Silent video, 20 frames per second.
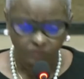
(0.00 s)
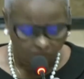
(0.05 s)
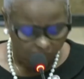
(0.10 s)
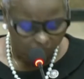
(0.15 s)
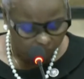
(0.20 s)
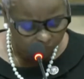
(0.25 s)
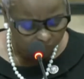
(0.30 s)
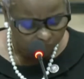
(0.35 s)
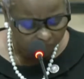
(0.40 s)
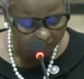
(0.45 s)

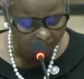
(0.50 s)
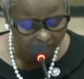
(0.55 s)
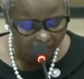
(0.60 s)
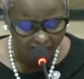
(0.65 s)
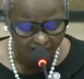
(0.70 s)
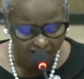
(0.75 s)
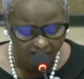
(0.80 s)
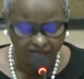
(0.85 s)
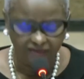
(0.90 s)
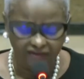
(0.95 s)
We
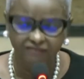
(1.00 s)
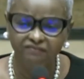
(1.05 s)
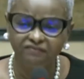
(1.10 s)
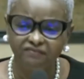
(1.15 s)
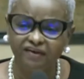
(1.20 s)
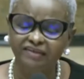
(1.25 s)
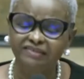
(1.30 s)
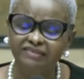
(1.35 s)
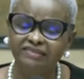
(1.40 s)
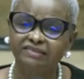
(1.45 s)
have
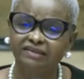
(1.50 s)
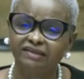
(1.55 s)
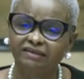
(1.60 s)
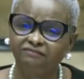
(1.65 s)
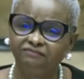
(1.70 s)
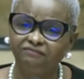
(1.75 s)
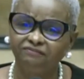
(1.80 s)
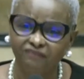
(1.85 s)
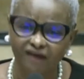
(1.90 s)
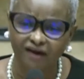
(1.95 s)
invested
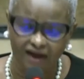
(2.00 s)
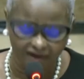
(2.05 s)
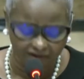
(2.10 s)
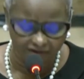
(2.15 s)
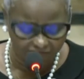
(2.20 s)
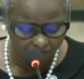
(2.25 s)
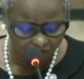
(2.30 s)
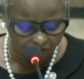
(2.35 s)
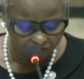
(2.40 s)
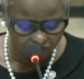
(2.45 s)

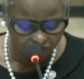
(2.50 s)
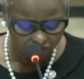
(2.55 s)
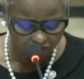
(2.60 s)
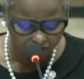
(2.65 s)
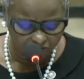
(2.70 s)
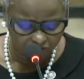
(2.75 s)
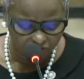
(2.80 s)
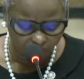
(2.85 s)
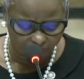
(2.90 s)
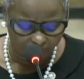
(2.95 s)

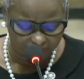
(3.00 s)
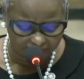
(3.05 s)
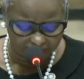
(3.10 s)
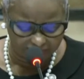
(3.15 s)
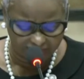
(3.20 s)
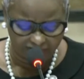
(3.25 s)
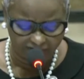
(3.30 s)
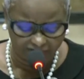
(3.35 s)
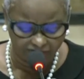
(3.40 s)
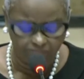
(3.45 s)

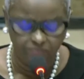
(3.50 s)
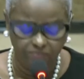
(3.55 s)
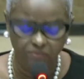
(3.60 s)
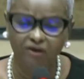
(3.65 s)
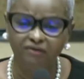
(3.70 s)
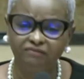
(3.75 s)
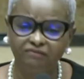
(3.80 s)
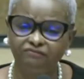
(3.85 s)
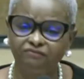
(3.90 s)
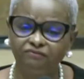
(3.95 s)

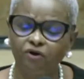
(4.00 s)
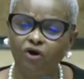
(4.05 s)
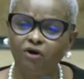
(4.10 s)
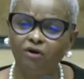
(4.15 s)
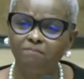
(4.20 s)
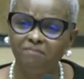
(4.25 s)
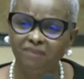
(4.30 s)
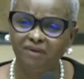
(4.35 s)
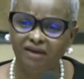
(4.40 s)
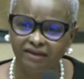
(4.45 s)
$527.4
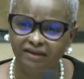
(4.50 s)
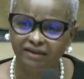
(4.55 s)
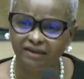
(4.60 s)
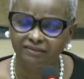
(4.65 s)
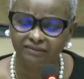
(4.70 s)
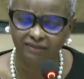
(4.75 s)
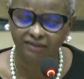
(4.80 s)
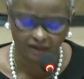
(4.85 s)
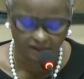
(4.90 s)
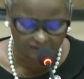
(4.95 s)

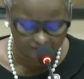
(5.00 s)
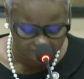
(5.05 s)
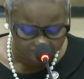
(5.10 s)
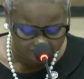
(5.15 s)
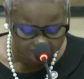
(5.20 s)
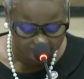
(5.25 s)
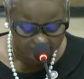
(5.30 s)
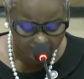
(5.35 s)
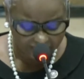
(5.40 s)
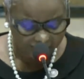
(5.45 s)
million
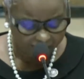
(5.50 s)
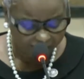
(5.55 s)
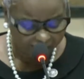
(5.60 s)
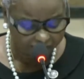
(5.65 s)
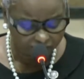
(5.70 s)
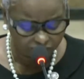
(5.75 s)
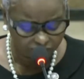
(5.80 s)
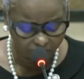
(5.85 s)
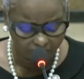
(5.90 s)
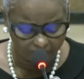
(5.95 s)

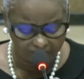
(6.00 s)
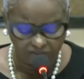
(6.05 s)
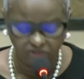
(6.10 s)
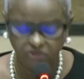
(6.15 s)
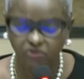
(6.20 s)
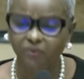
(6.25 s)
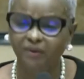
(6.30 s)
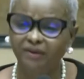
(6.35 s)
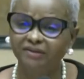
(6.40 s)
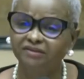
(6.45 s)
in
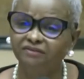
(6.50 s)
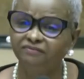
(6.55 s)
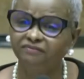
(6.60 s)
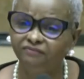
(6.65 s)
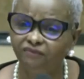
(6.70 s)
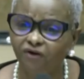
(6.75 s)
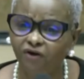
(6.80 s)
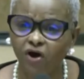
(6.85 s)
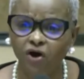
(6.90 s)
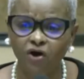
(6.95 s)

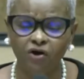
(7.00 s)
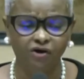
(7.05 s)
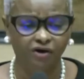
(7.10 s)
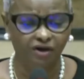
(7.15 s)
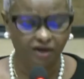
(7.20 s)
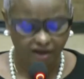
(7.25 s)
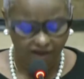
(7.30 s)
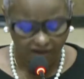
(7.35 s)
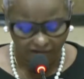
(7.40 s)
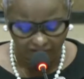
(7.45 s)
2024
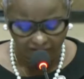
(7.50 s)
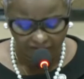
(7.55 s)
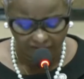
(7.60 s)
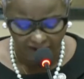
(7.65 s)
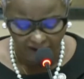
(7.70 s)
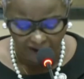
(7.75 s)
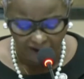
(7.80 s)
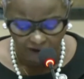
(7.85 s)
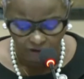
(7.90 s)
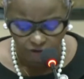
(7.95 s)
in the
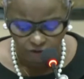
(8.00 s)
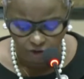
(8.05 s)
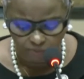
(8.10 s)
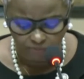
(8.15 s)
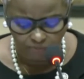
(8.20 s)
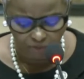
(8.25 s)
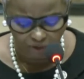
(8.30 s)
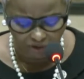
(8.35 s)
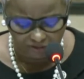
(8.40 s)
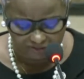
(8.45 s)

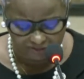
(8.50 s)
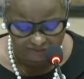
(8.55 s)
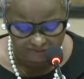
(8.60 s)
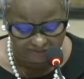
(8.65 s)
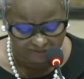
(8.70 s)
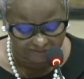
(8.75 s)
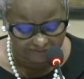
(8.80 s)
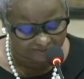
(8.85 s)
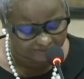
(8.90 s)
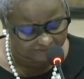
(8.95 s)

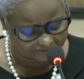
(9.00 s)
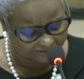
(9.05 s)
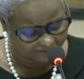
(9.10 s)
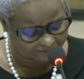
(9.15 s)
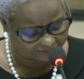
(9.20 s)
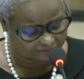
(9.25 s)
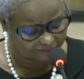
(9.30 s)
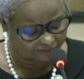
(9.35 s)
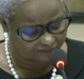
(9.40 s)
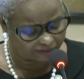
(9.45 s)
agro-processing
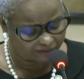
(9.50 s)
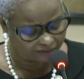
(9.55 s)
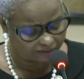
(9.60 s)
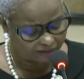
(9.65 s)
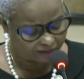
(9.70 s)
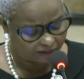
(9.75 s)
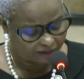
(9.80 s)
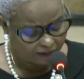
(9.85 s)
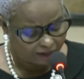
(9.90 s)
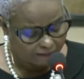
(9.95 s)
sector,
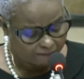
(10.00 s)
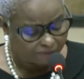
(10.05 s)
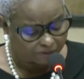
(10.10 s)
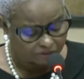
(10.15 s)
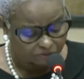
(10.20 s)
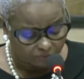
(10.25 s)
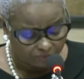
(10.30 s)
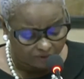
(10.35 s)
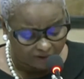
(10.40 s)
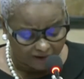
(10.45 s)
but
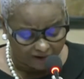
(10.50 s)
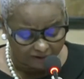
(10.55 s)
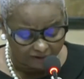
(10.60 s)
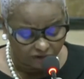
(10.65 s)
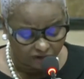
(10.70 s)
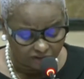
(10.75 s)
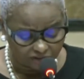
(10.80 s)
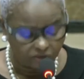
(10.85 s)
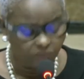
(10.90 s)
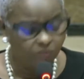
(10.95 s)
we are
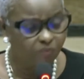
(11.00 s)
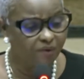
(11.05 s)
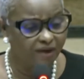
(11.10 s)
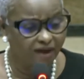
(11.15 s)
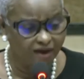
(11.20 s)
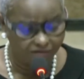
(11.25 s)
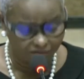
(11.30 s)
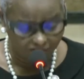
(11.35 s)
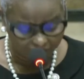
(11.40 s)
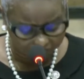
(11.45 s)
not
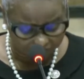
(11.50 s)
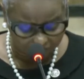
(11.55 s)
aware of the